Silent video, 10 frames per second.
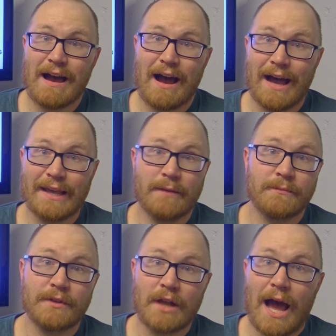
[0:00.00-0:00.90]
I
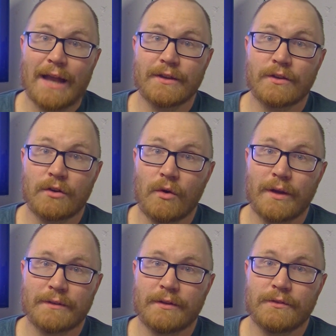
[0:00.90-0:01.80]
am not
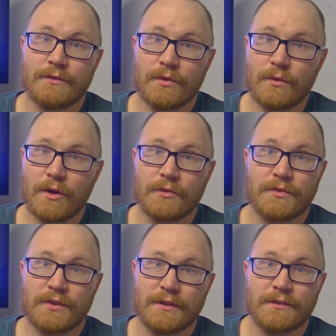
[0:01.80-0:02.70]
going to do
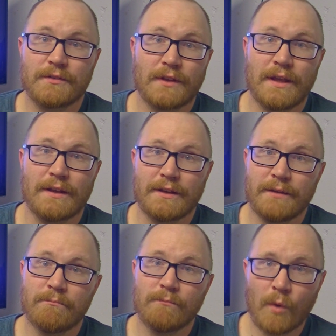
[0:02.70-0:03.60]
those sins
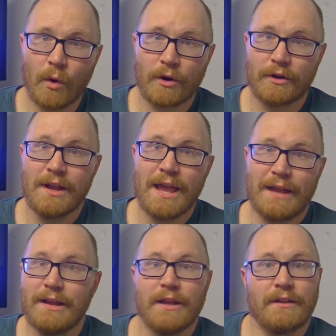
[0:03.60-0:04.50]
anymore.
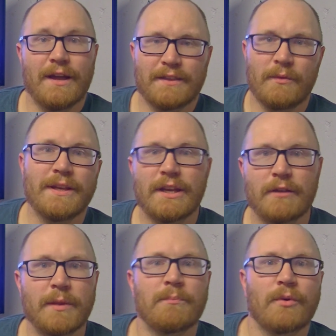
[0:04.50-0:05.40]
And not that we need
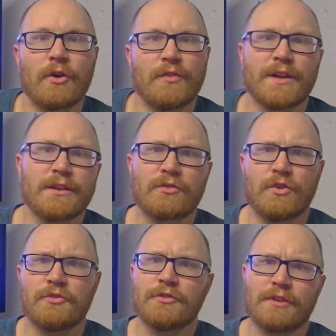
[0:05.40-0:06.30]
to be perfect as
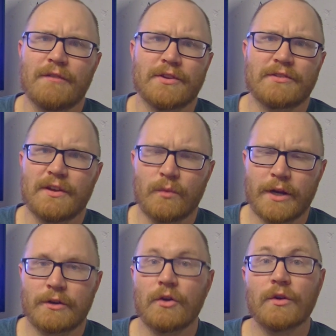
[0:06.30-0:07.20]
Christians, obviously.
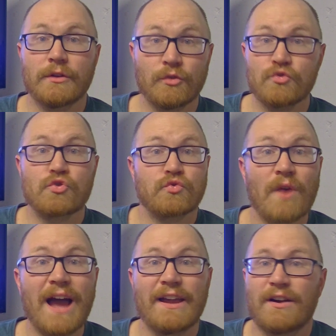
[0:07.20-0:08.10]
We are going to
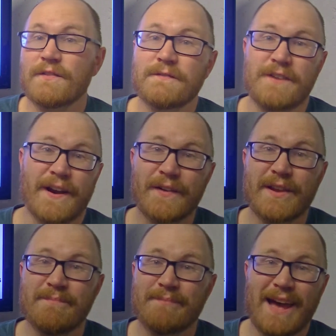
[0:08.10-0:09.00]
try our
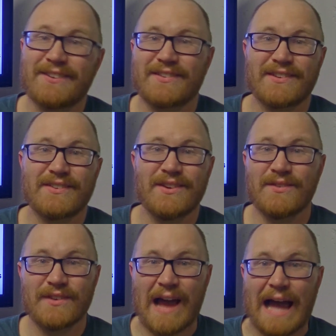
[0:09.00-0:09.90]
very best to
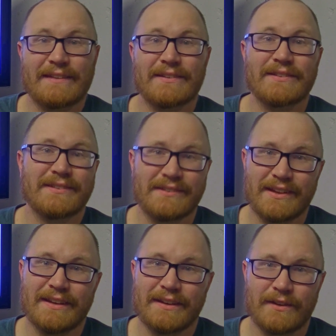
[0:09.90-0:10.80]
not
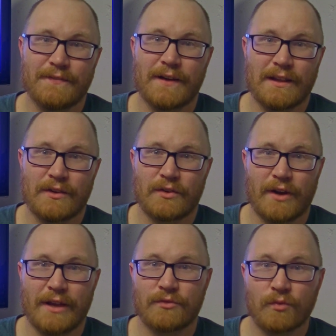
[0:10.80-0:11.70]
sin and to follow
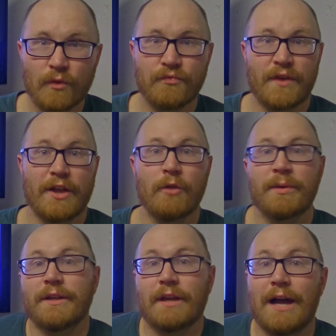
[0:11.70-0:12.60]
Christ. We'll fail,
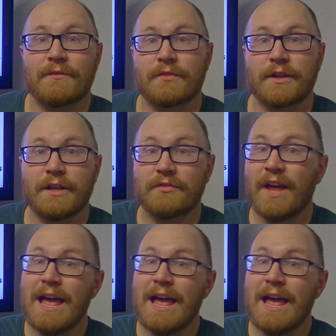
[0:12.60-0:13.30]
but God forgives,